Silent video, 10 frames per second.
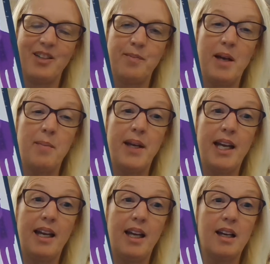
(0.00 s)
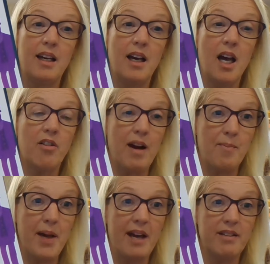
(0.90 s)
Might be a
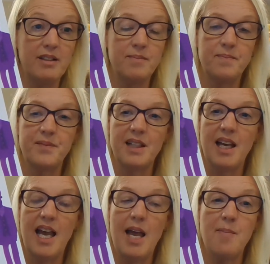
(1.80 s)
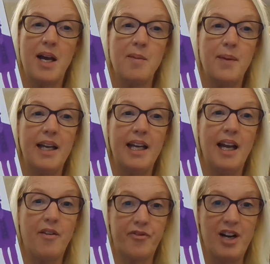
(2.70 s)
grandparent, it might be
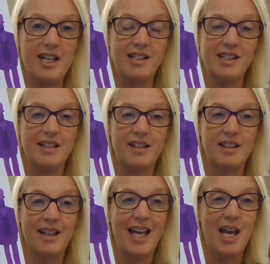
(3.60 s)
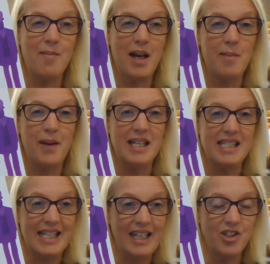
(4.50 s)
a friend, it might be a
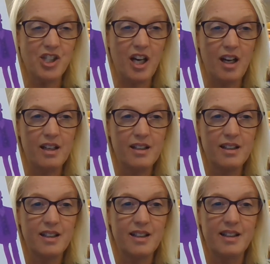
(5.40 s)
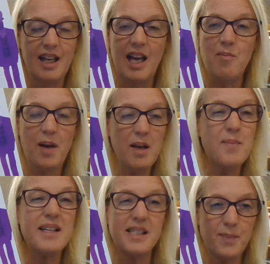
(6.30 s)
teacher, it might
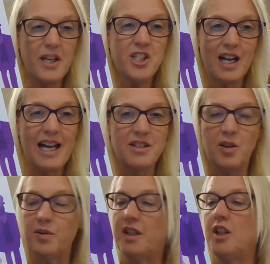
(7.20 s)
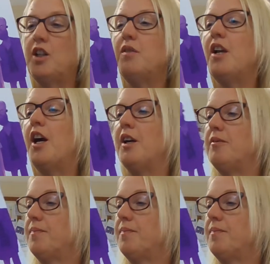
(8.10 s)
be a special adult that you know.